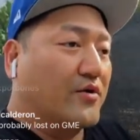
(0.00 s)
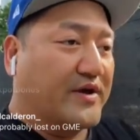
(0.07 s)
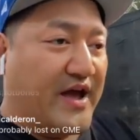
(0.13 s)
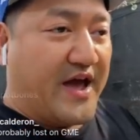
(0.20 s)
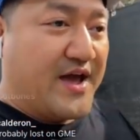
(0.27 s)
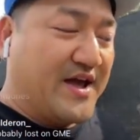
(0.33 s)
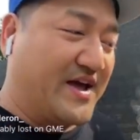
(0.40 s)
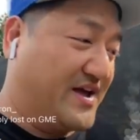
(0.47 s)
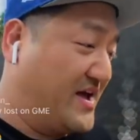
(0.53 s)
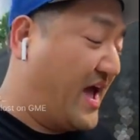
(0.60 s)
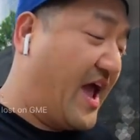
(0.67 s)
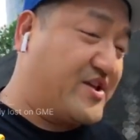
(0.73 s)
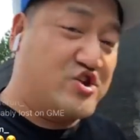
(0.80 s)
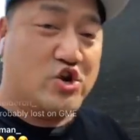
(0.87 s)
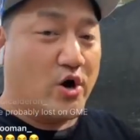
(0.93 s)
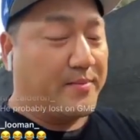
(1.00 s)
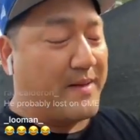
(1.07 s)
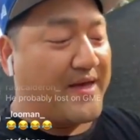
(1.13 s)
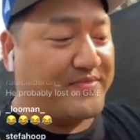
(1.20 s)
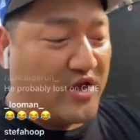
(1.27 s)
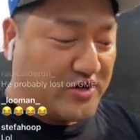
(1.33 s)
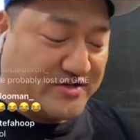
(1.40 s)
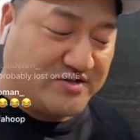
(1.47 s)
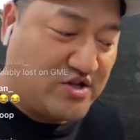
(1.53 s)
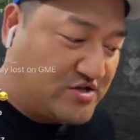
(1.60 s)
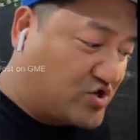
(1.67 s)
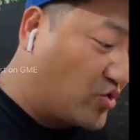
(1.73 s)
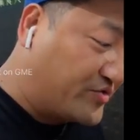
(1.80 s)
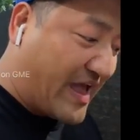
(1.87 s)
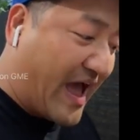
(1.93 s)
Okay? And you know what, man? There's
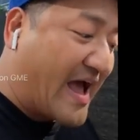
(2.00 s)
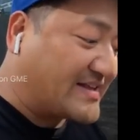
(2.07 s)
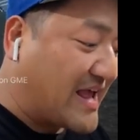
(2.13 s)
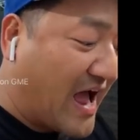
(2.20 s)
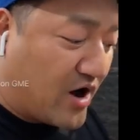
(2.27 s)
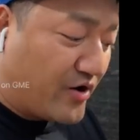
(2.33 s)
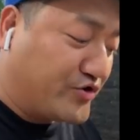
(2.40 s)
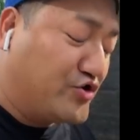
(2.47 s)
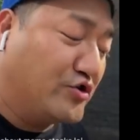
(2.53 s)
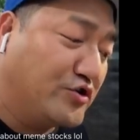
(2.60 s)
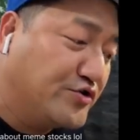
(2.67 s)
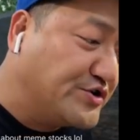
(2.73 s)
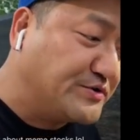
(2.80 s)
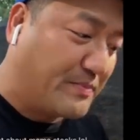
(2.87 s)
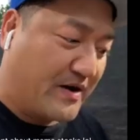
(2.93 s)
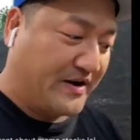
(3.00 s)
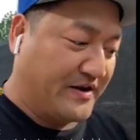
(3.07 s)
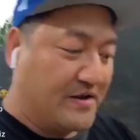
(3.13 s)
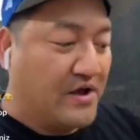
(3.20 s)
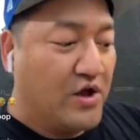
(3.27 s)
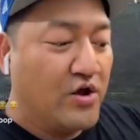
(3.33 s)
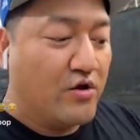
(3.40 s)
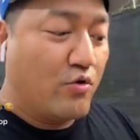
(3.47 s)
so that's how you lose money.